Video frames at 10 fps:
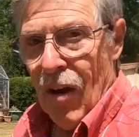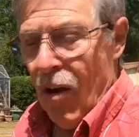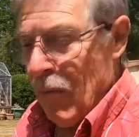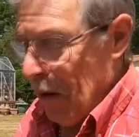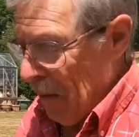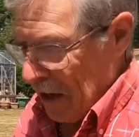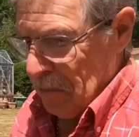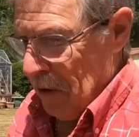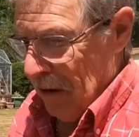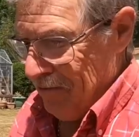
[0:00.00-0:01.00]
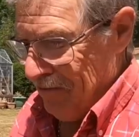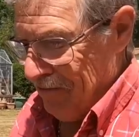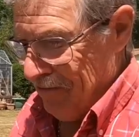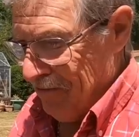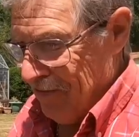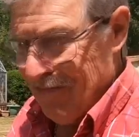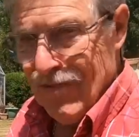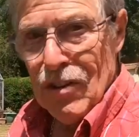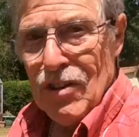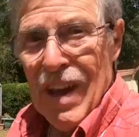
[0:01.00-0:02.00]
I'm no expert.
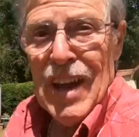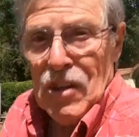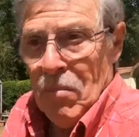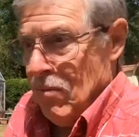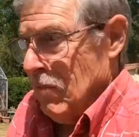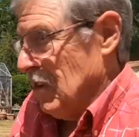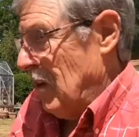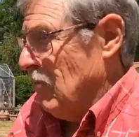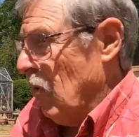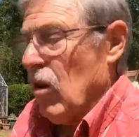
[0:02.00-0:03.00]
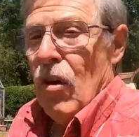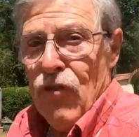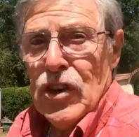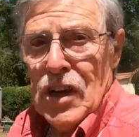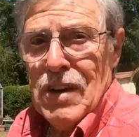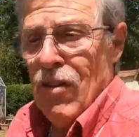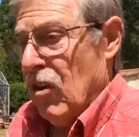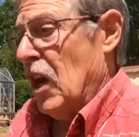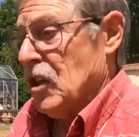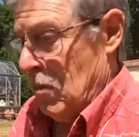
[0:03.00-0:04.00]
I just catch them. You know, I go fishing,
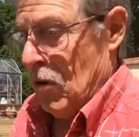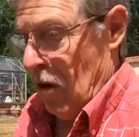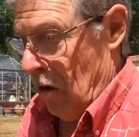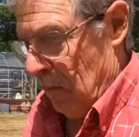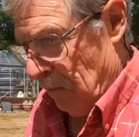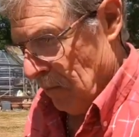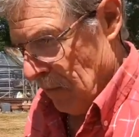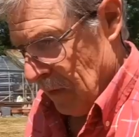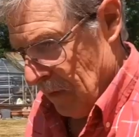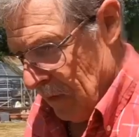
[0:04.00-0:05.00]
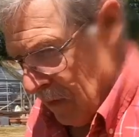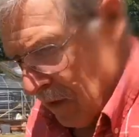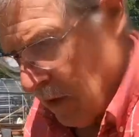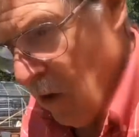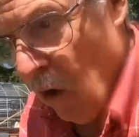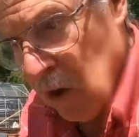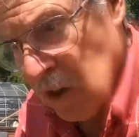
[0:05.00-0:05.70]
I catch some carp. I'm